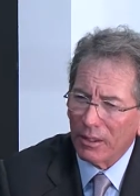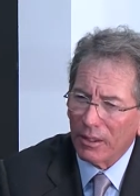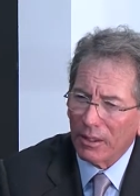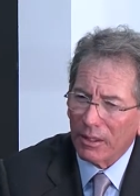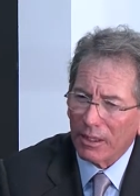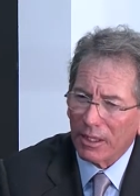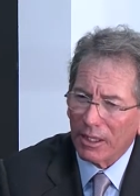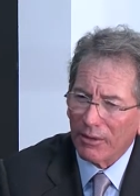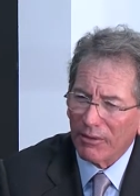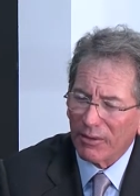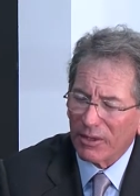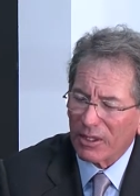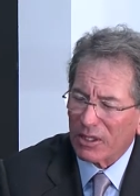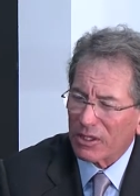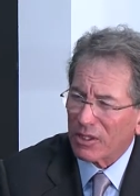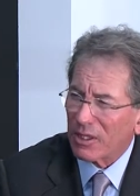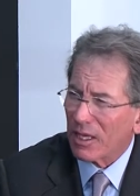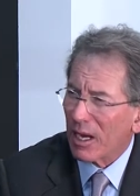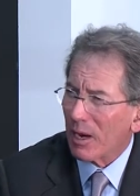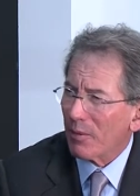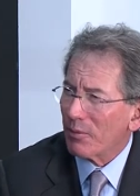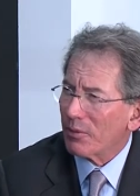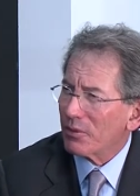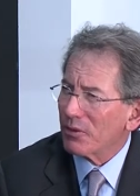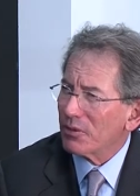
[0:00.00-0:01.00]
giving us the
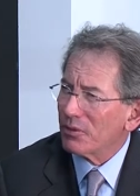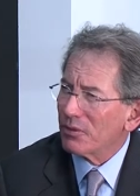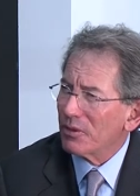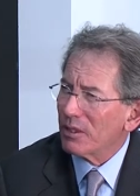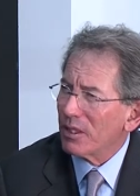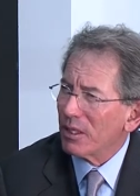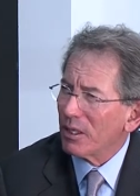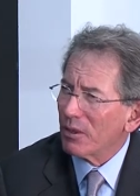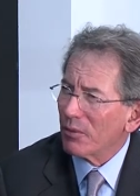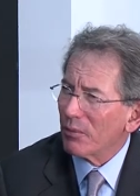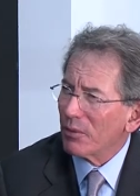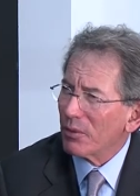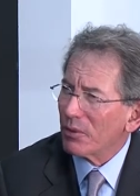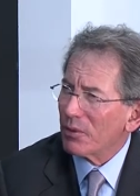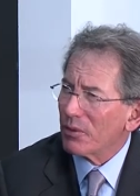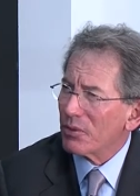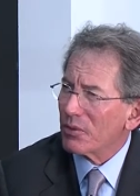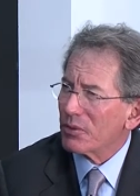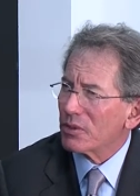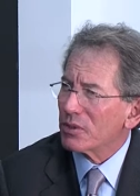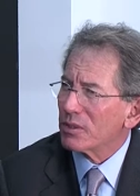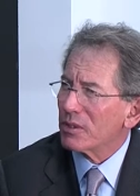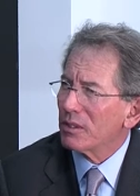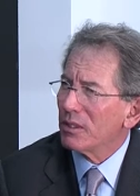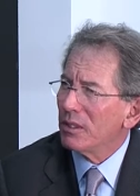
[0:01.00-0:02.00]
opportunity to
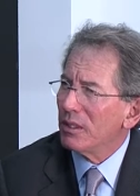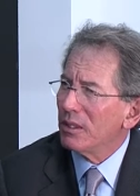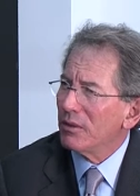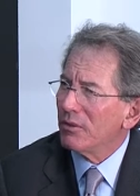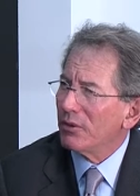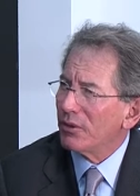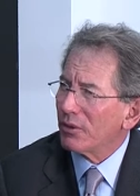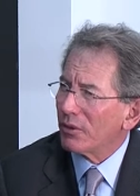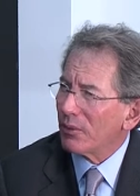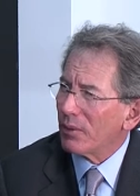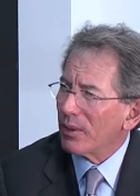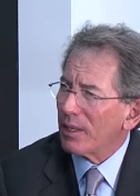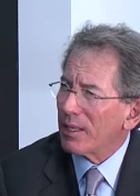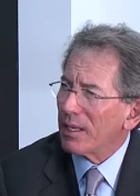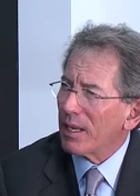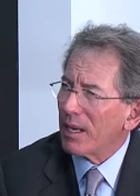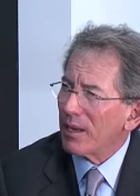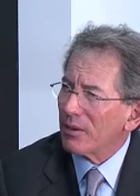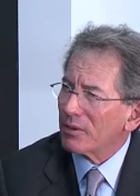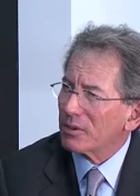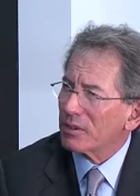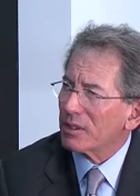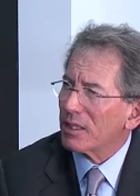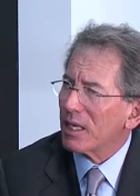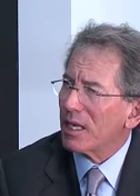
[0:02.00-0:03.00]
reduce the
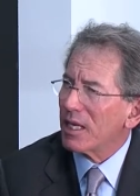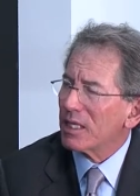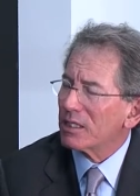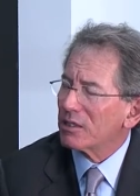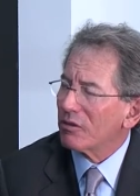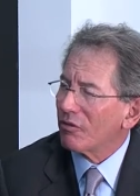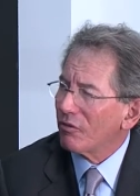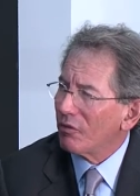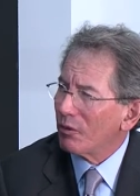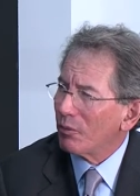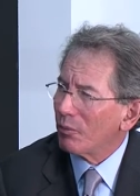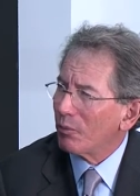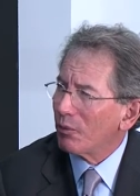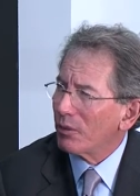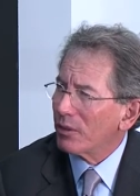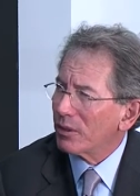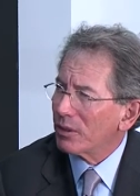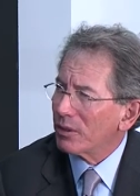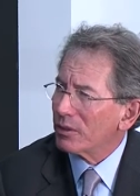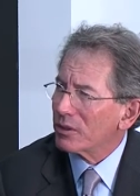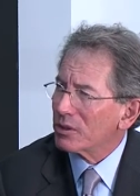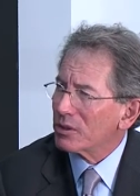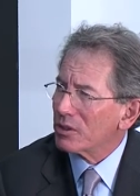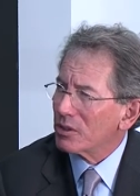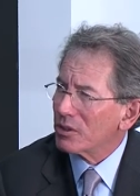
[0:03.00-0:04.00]
greenhouse gas footprint
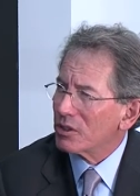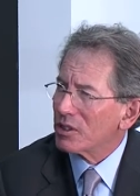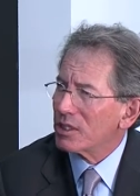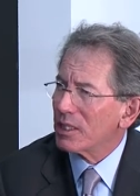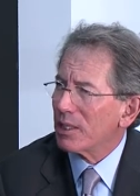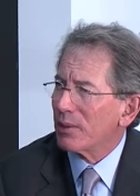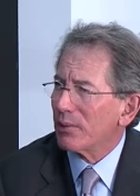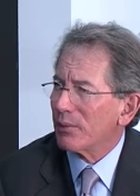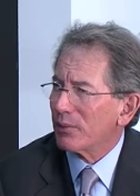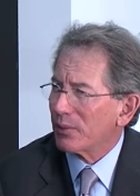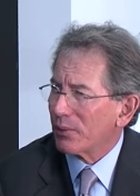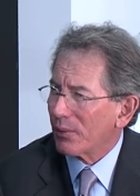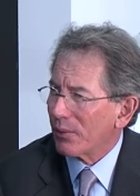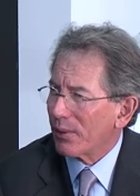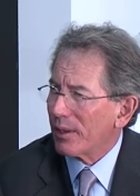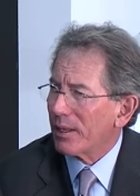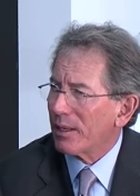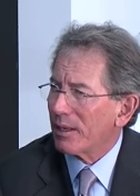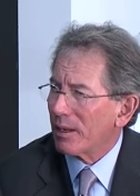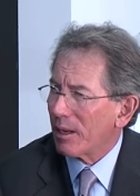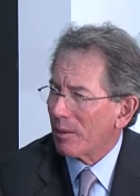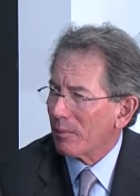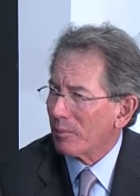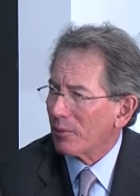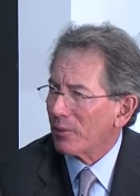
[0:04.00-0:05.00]
associated with green
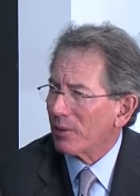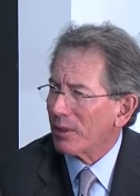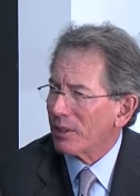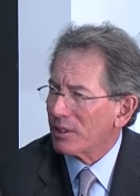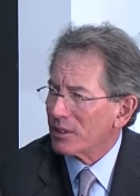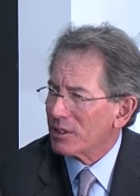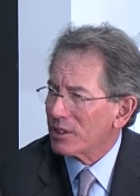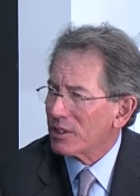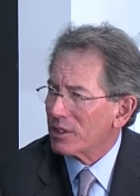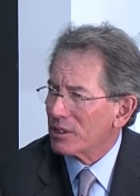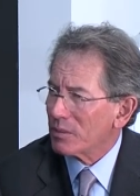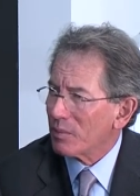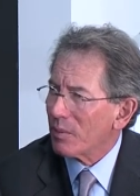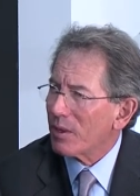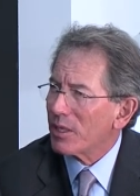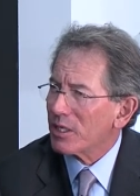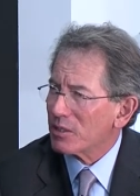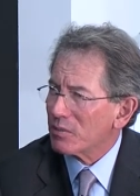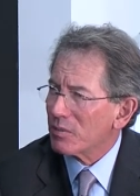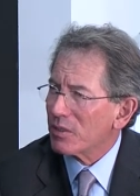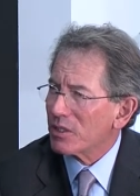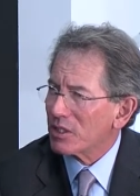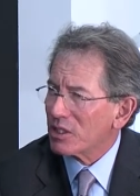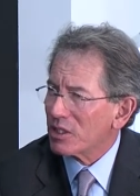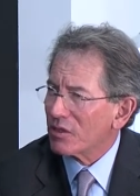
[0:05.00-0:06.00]
operations by as
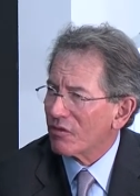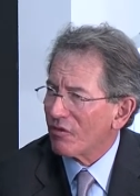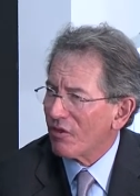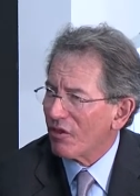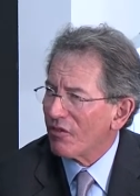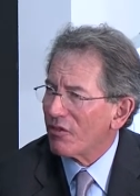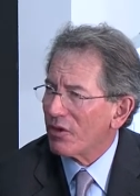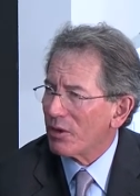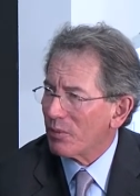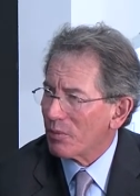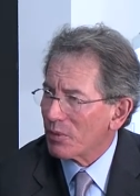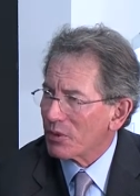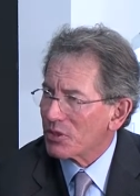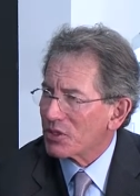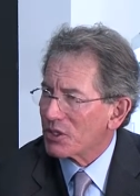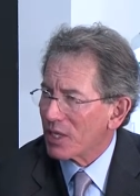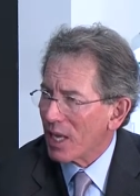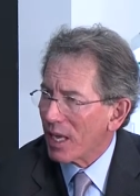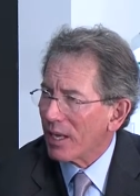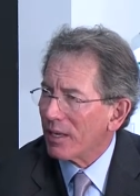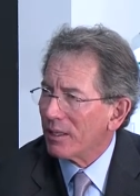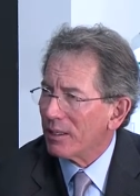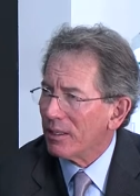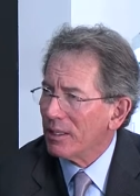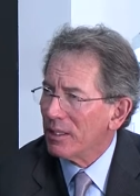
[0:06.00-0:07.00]
much as
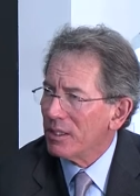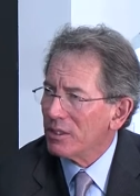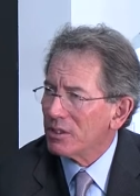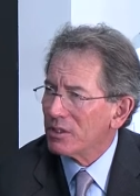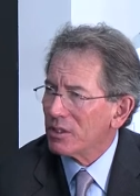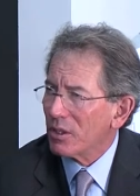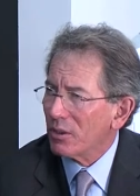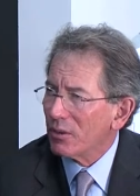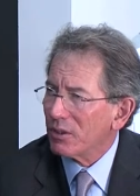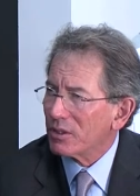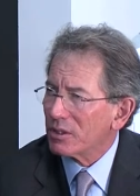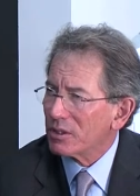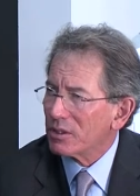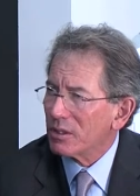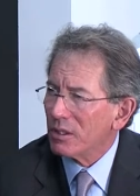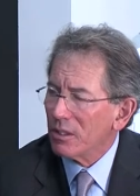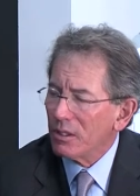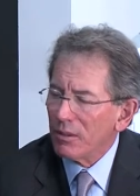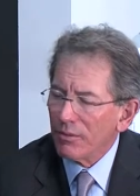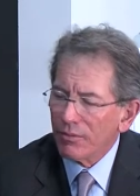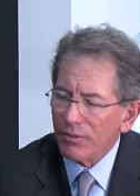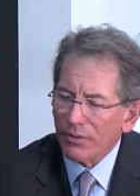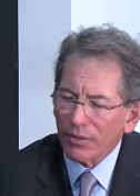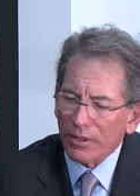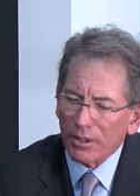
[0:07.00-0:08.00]
50%. So
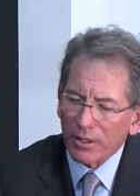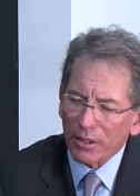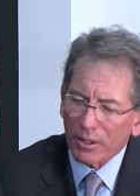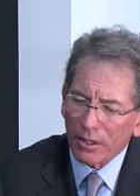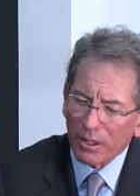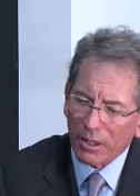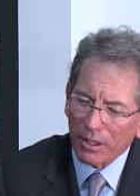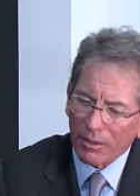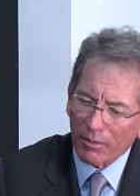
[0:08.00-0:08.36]
the